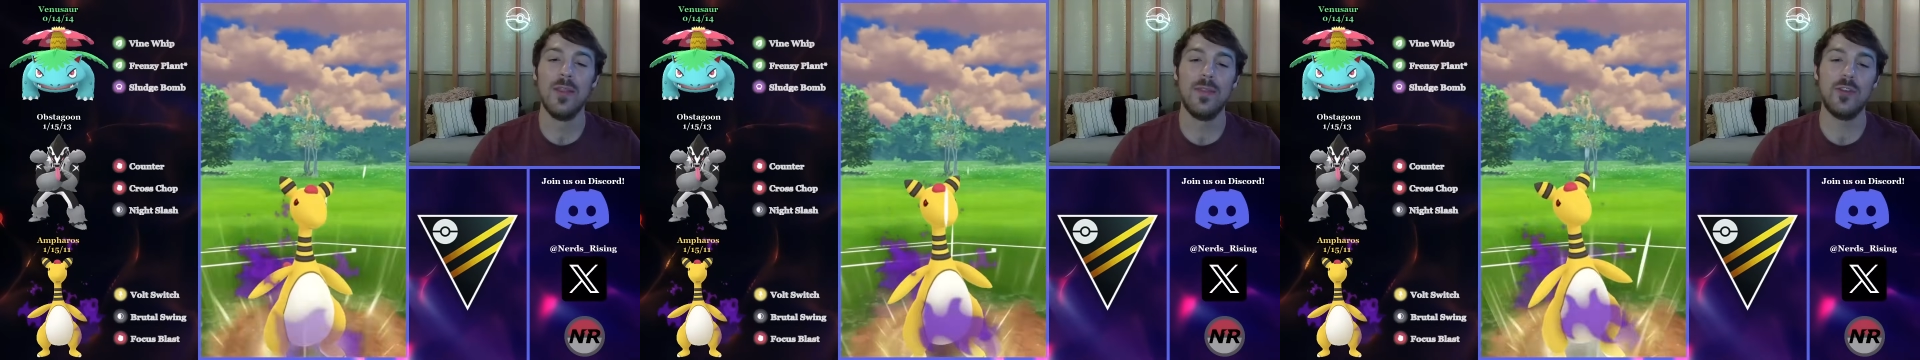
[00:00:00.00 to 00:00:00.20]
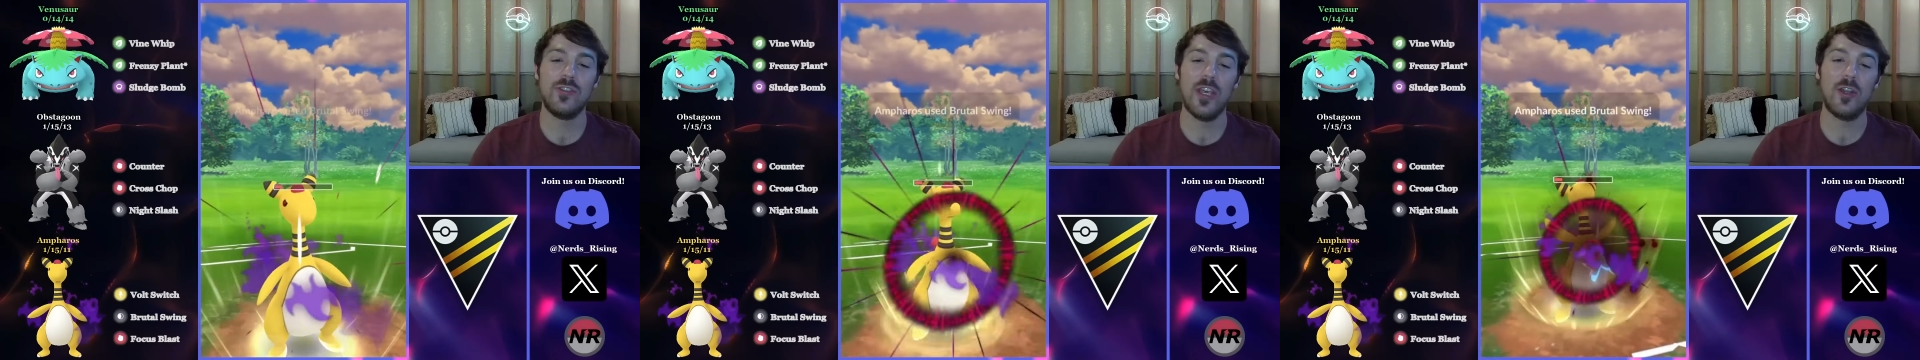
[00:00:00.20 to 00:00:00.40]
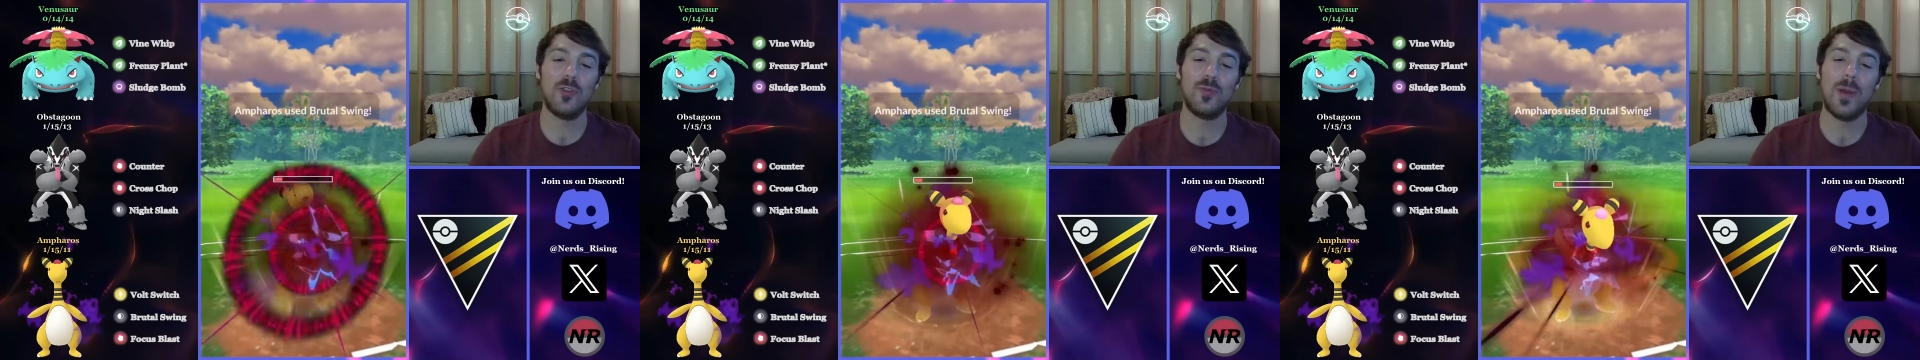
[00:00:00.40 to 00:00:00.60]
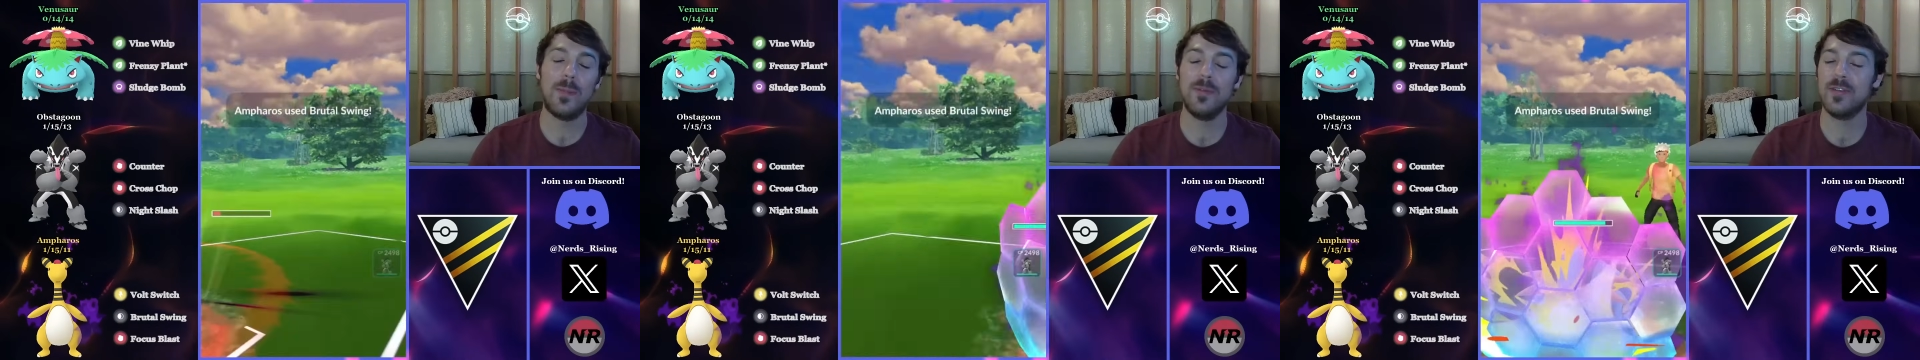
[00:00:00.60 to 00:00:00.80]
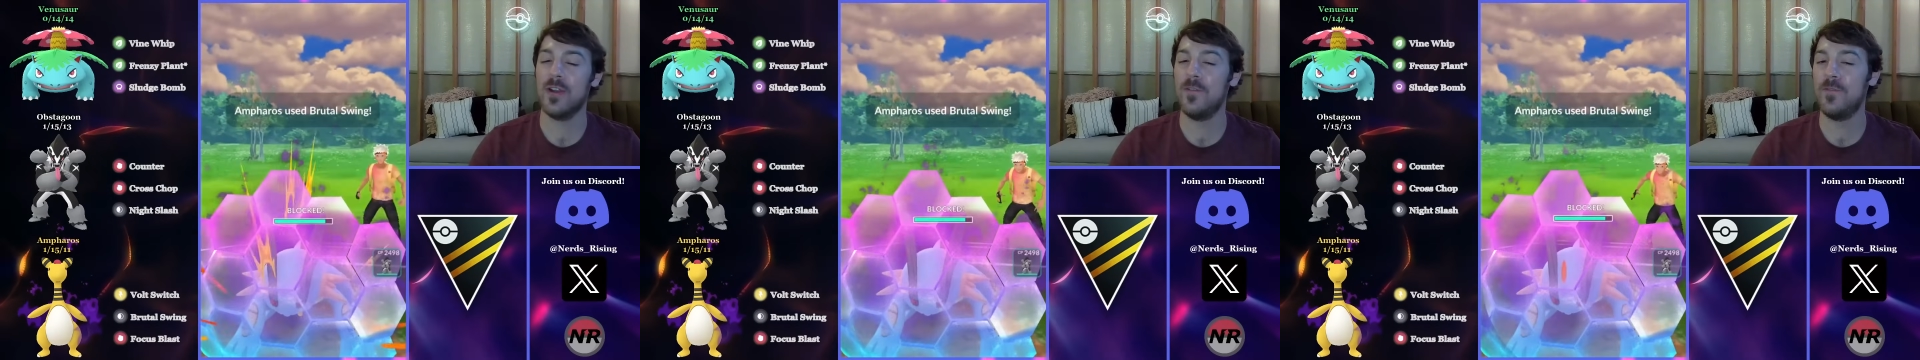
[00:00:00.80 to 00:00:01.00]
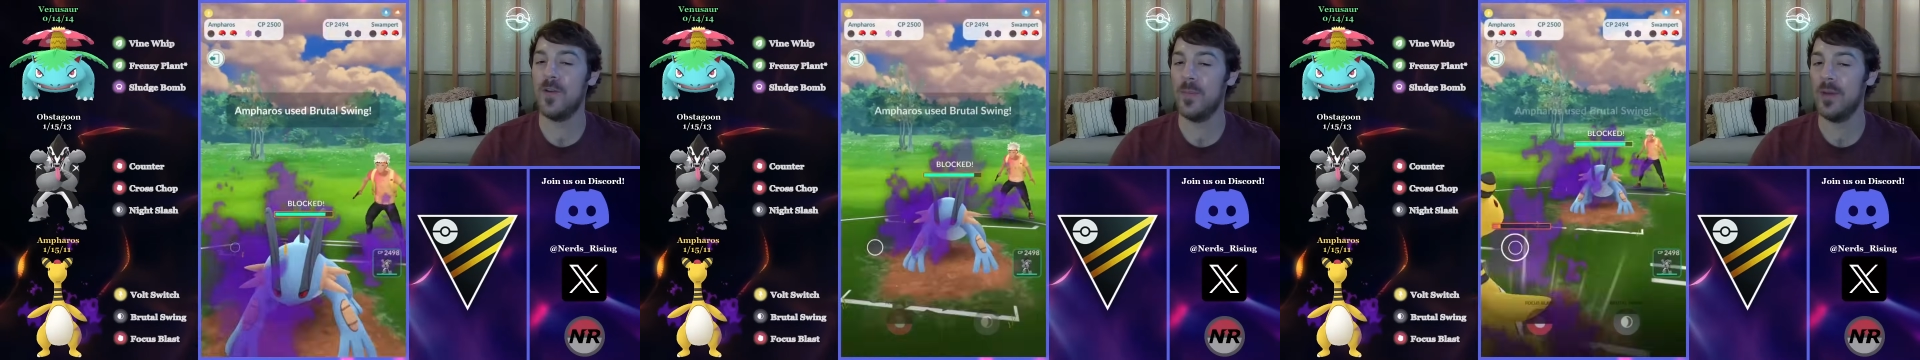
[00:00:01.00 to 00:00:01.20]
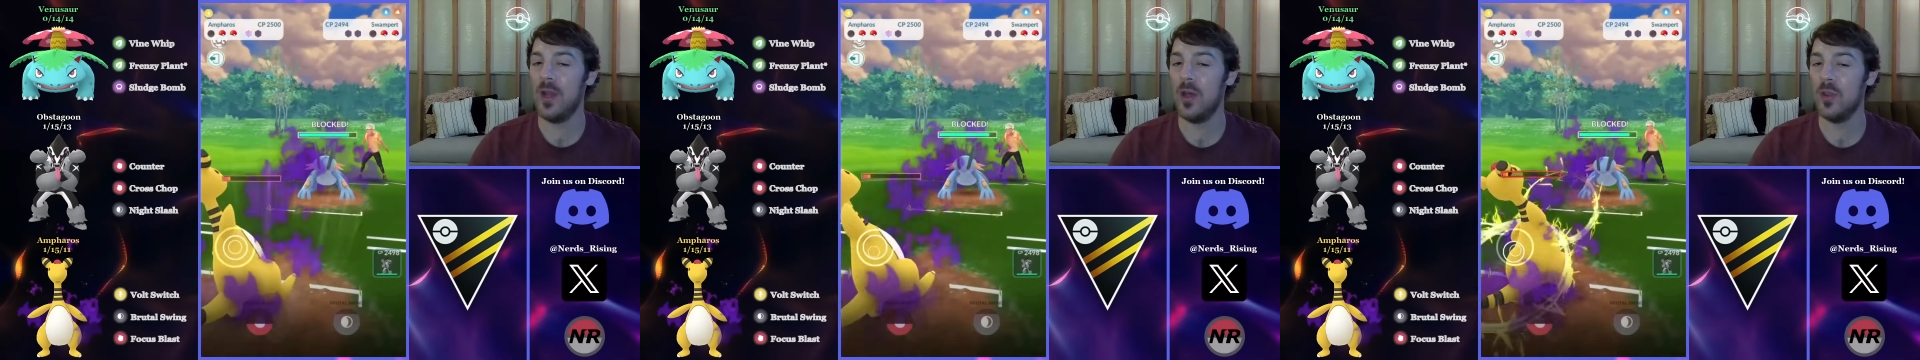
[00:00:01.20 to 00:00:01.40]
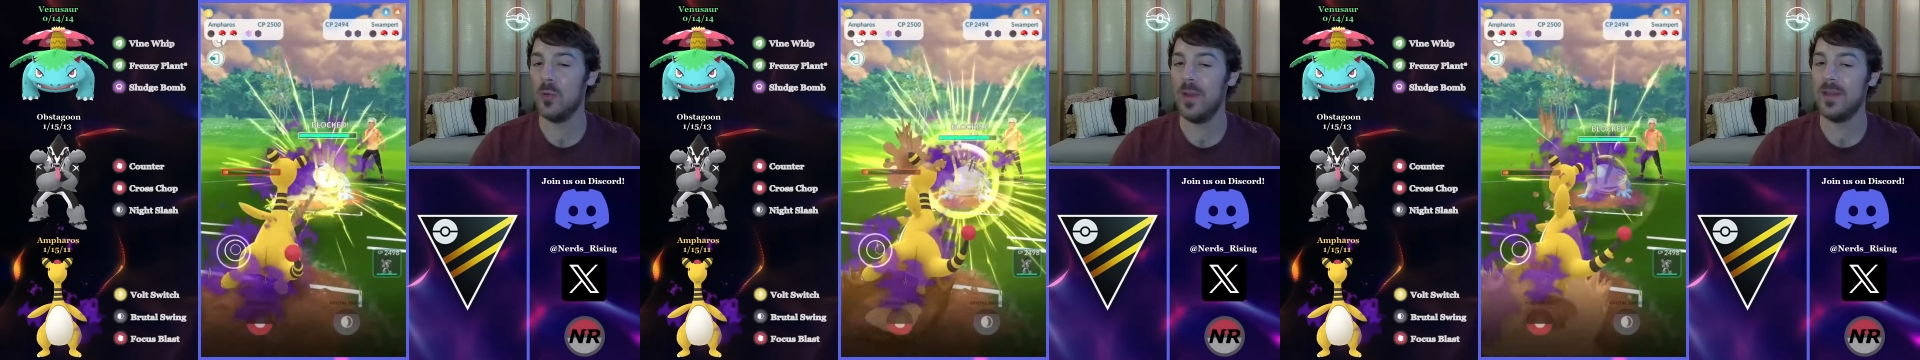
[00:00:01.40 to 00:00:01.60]
the Shadow Swampert's going to farm me
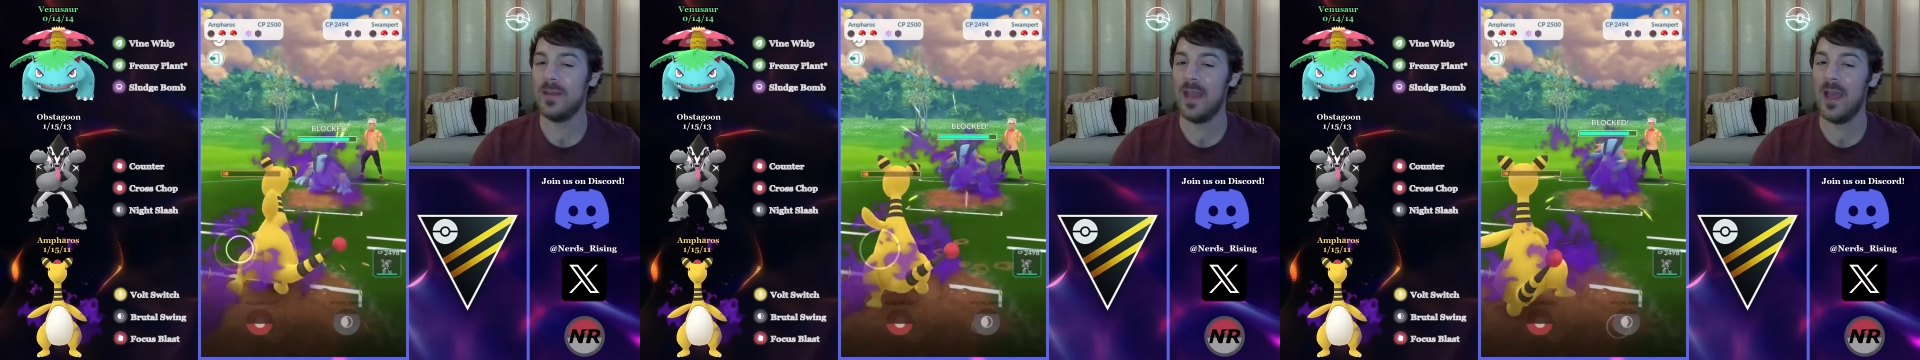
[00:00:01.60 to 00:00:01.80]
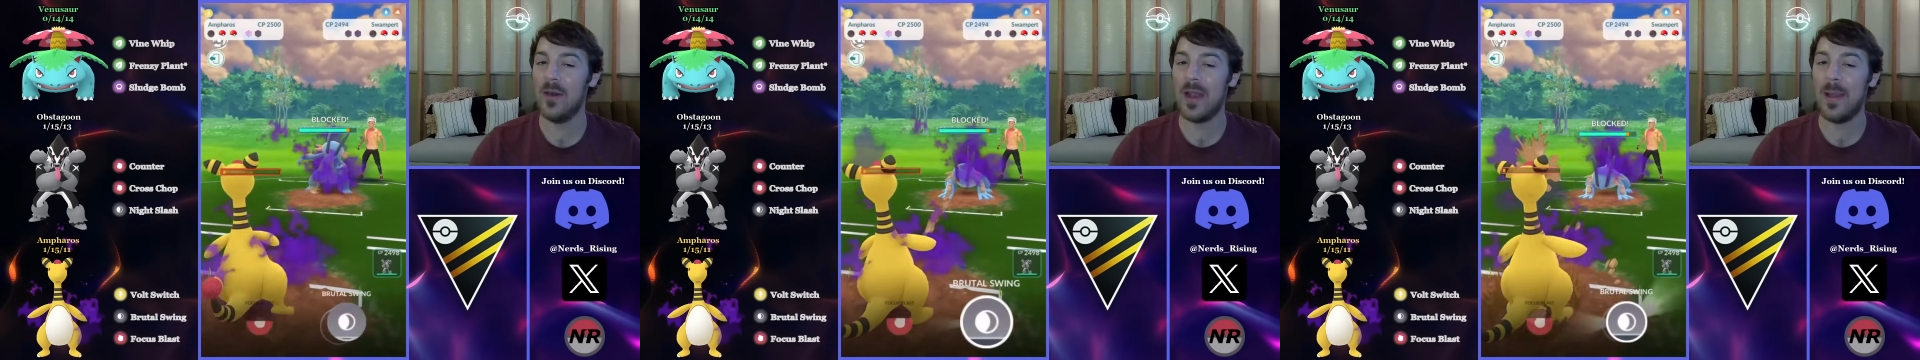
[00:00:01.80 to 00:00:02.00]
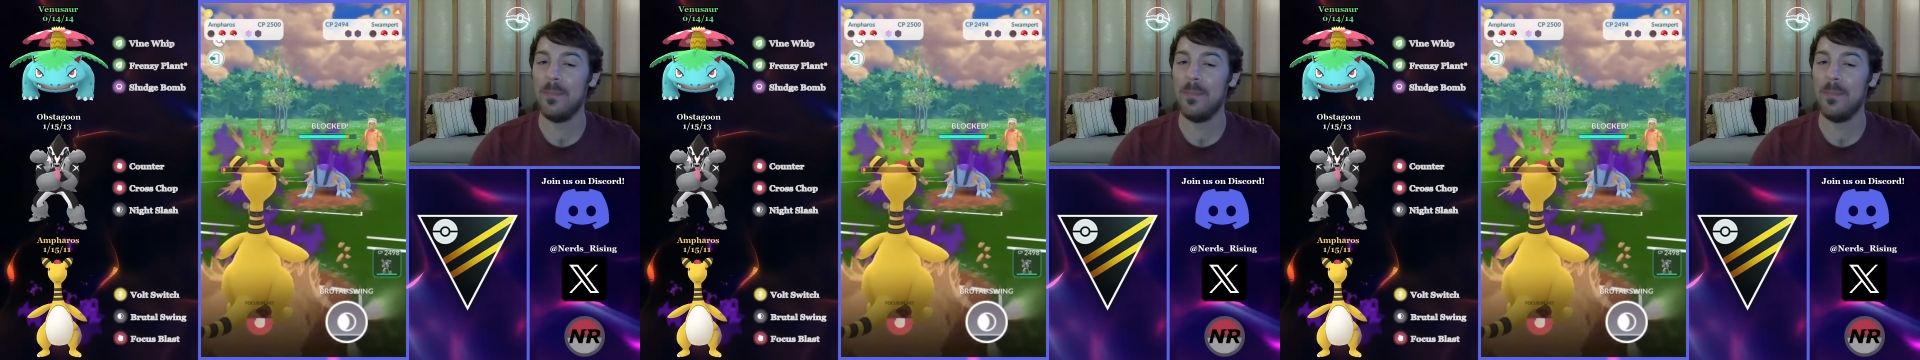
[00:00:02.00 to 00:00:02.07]
all the way down.